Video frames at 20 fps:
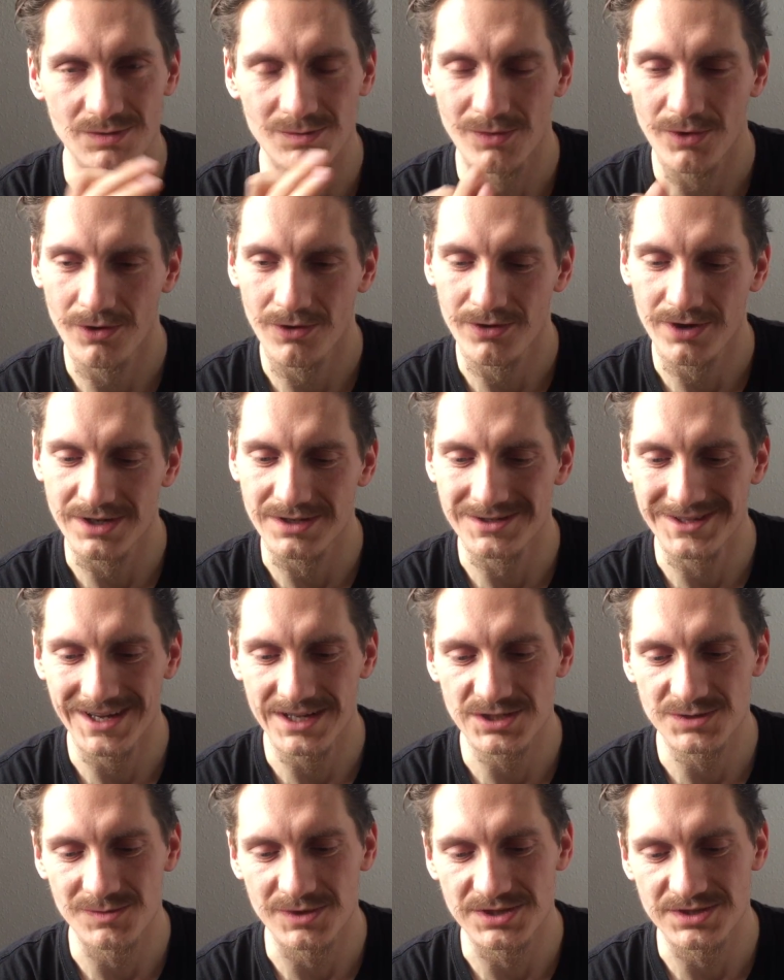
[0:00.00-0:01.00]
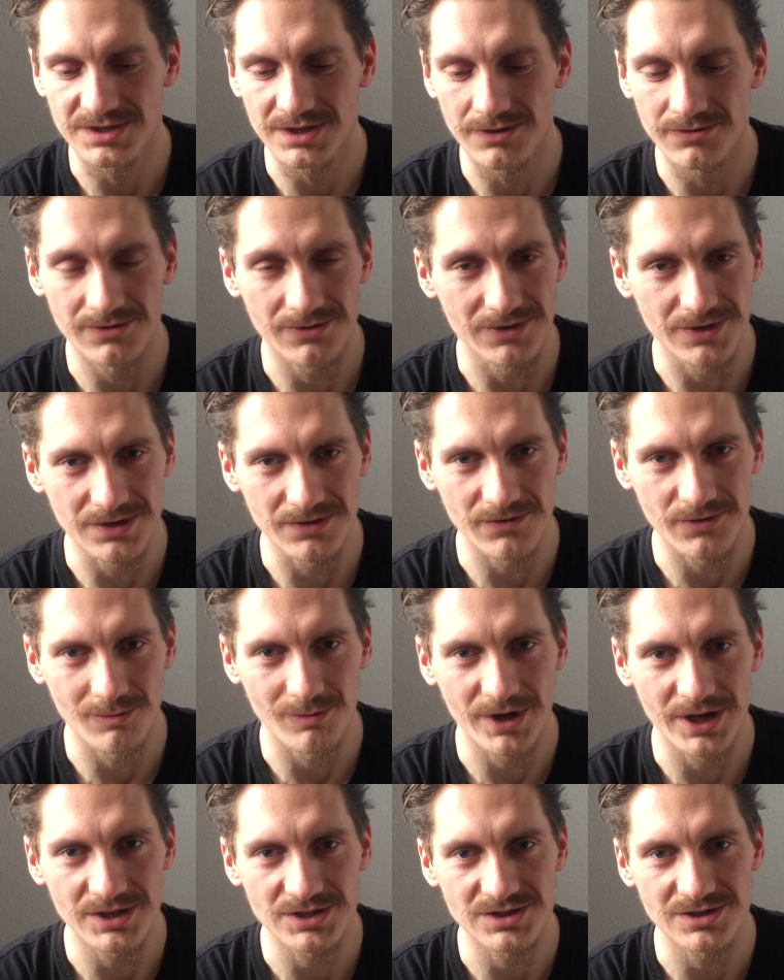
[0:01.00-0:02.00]
the more I attach myself to the
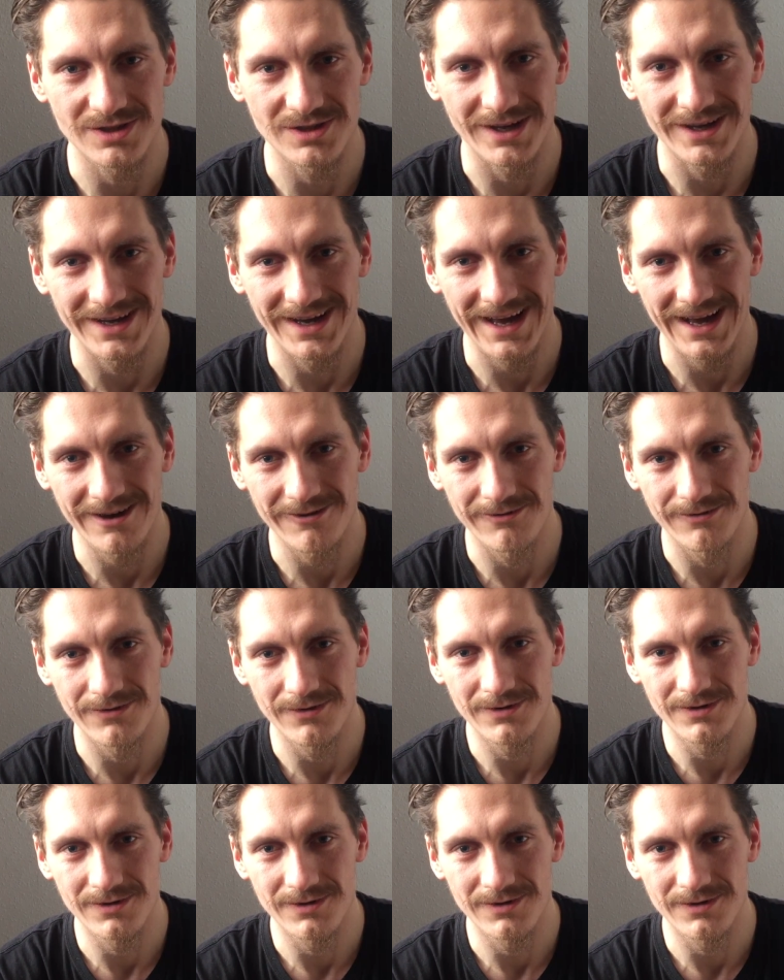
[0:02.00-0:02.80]
information I have,